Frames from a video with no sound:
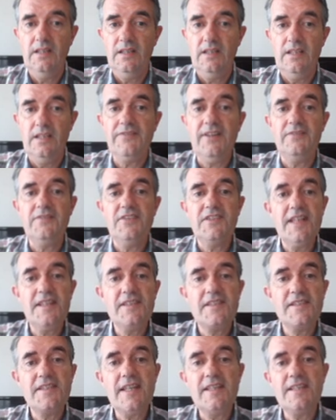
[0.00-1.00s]
In fact, the
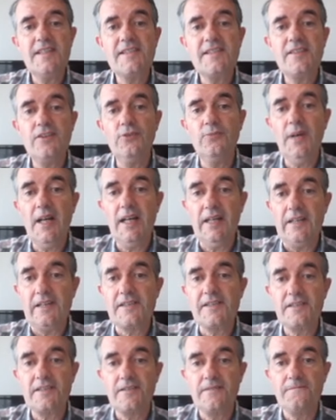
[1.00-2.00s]
dataset is so
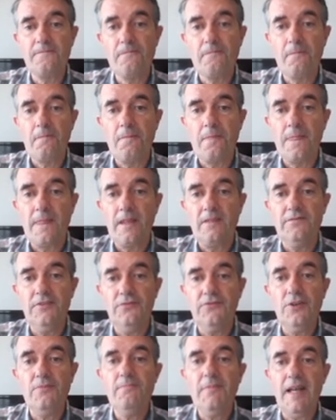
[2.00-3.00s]
biased that
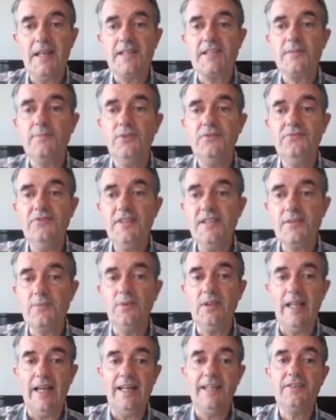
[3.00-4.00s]
the maximum
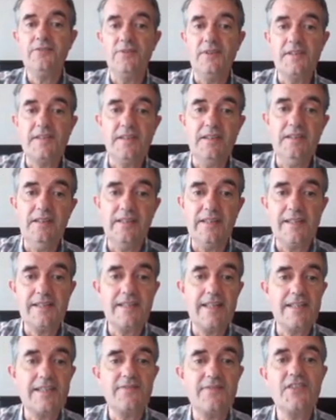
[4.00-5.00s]
feasible accuracy is
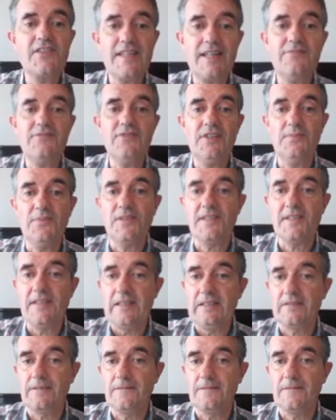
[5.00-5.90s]
less than 70%.